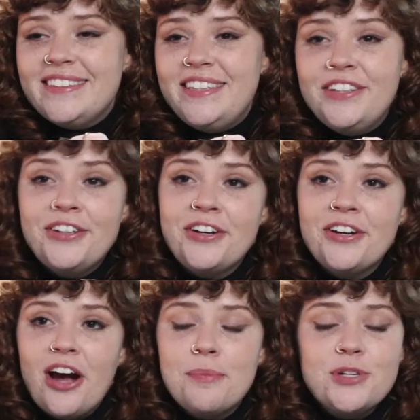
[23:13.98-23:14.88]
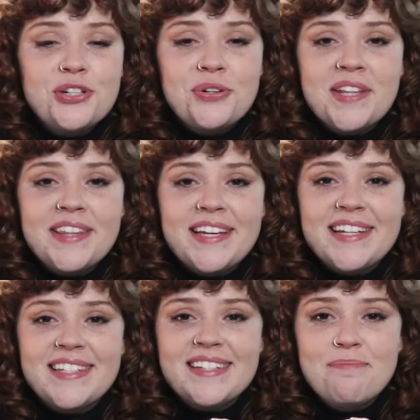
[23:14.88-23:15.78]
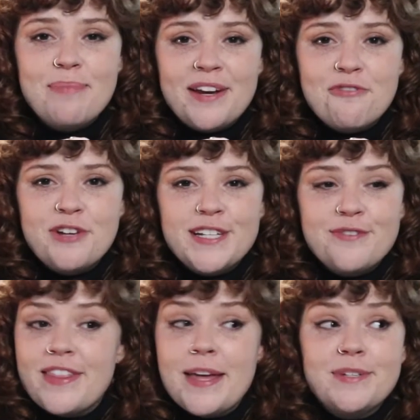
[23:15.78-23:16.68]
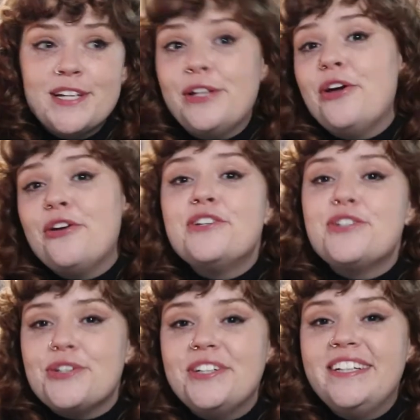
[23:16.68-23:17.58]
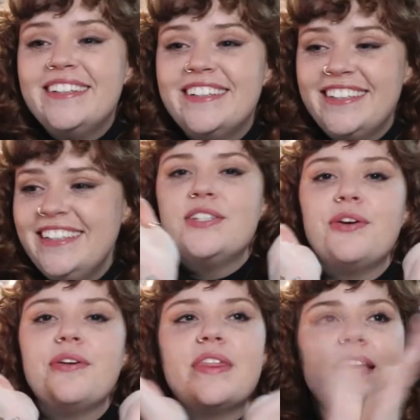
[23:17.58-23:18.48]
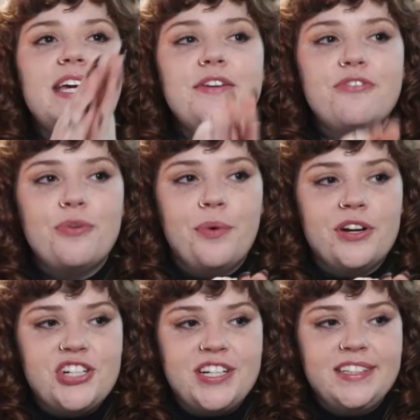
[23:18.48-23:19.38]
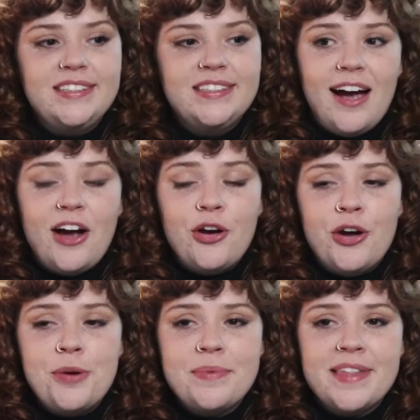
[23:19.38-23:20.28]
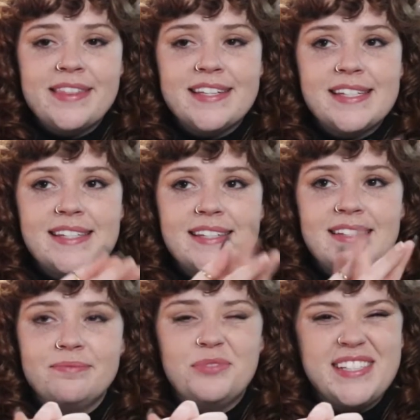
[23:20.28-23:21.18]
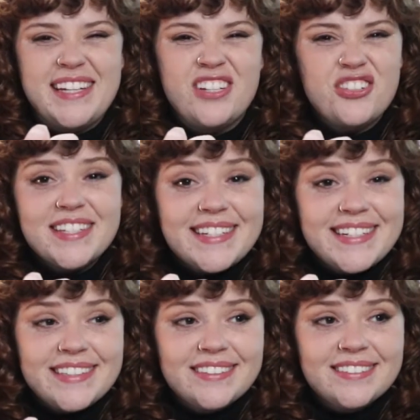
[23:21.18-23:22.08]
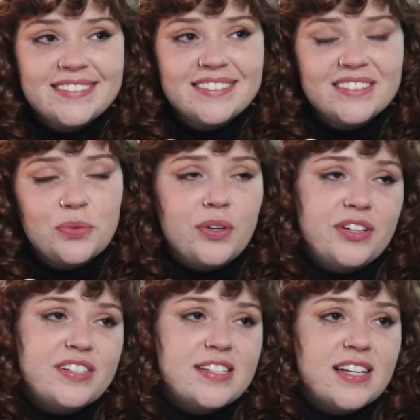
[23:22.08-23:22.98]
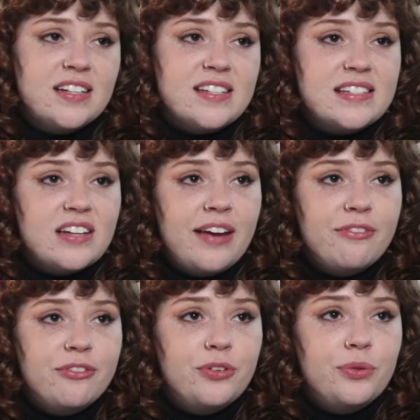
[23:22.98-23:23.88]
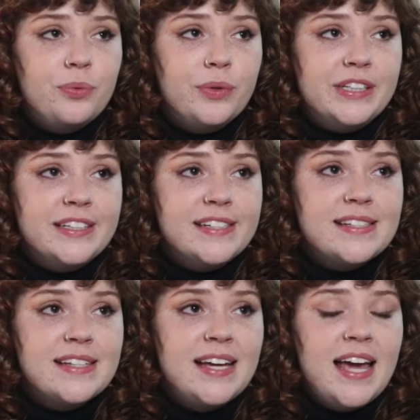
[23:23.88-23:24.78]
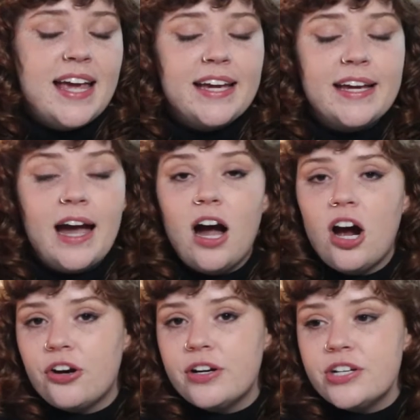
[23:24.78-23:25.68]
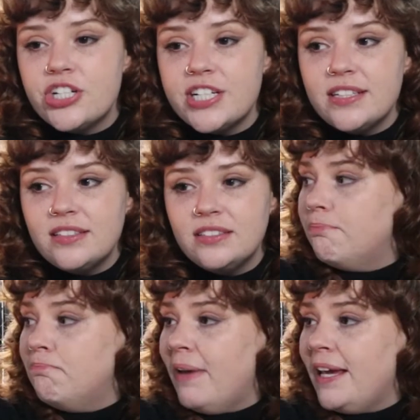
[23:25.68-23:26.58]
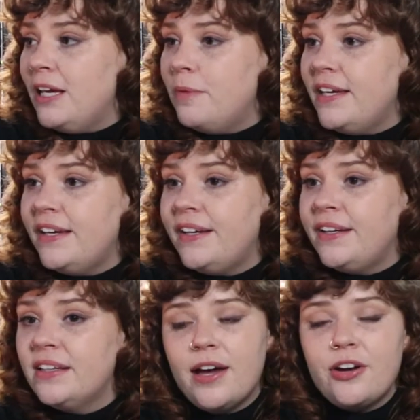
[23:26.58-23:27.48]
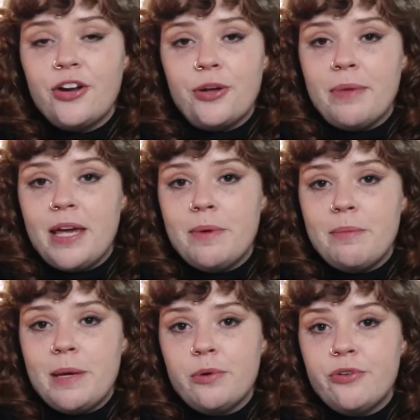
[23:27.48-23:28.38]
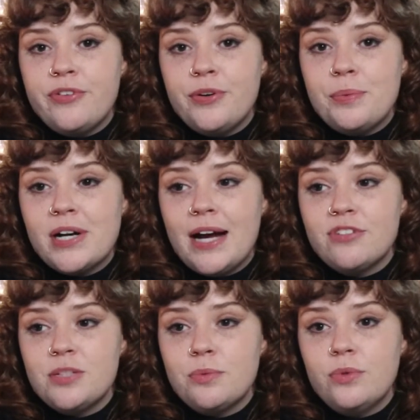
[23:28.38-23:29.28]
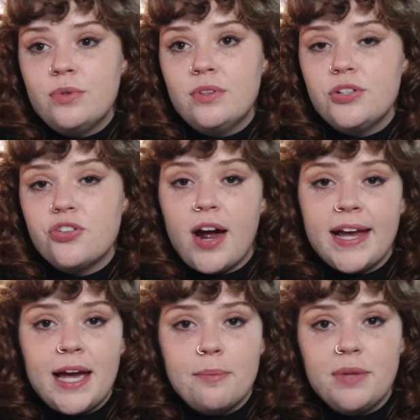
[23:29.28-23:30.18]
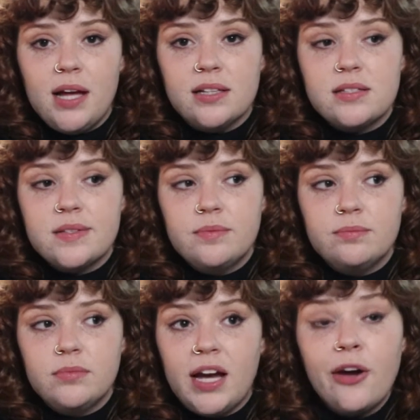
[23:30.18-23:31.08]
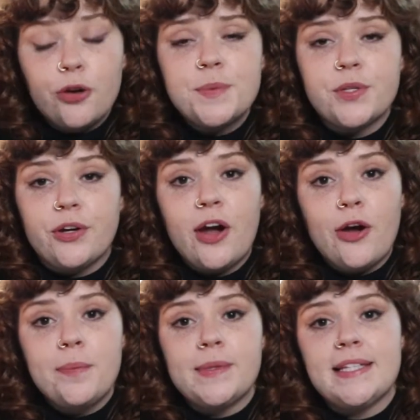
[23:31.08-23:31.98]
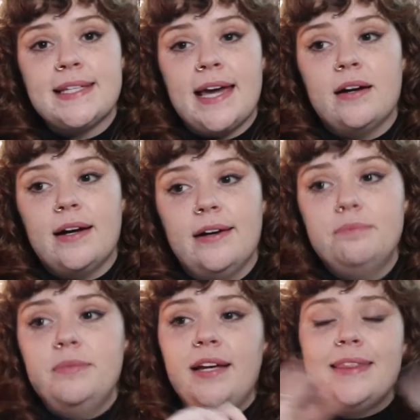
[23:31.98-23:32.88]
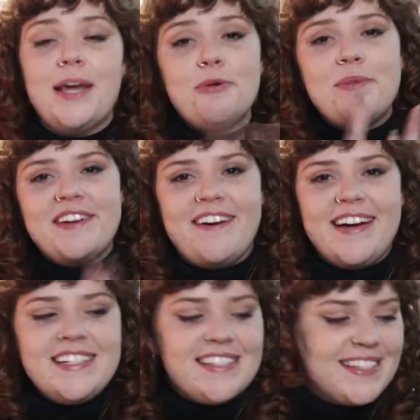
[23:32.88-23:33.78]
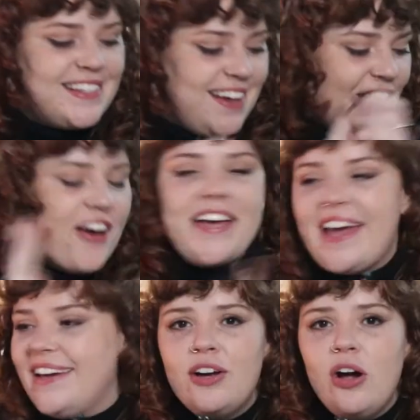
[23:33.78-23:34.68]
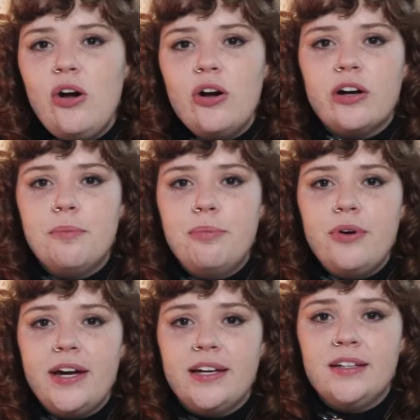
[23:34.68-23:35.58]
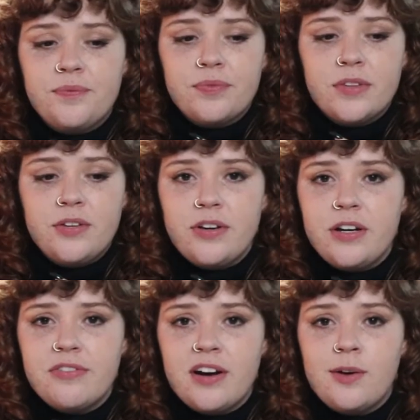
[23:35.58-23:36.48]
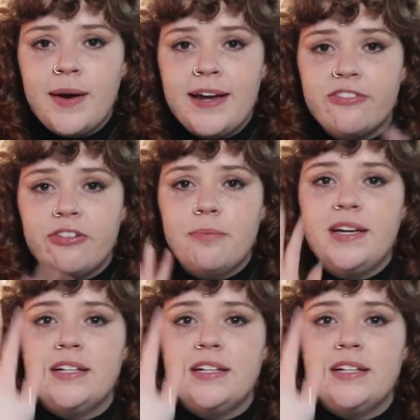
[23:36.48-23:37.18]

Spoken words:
you know, I'm sure that there's benefits for them to learn too. So thank you for watching. I hope that this was interesting, was insightful, was encouraging. Maybe, I don't know, maybe people will feel more comfortable trying out plants. I hope so. I hope that's the outcome. That would be nice. Okay. Oh boy, you're very far away for me